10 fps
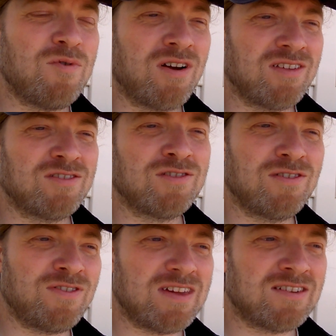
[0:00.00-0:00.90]
work on this
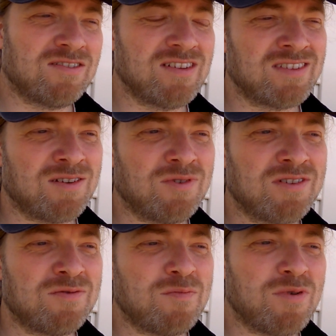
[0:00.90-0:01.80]
other feature, and it's like, well,
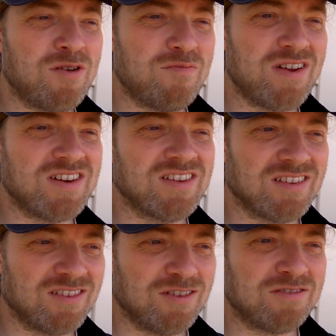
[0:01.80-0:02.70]
I don't want to burn
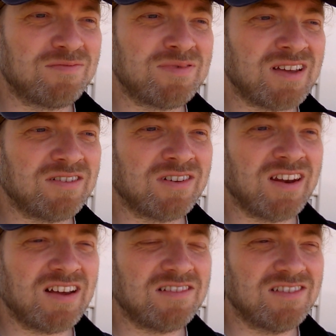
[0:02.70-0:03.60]
bridges and lose potential
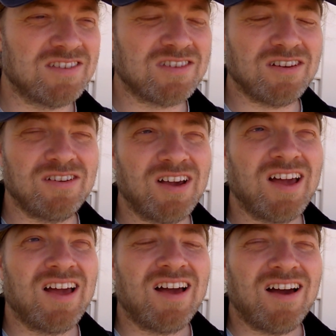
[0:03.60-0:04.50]
connections, so
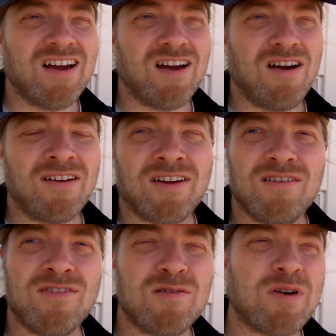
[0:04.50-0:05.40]
okay,
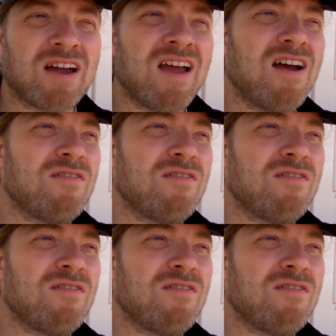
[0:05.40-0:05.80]
I'll phone him back.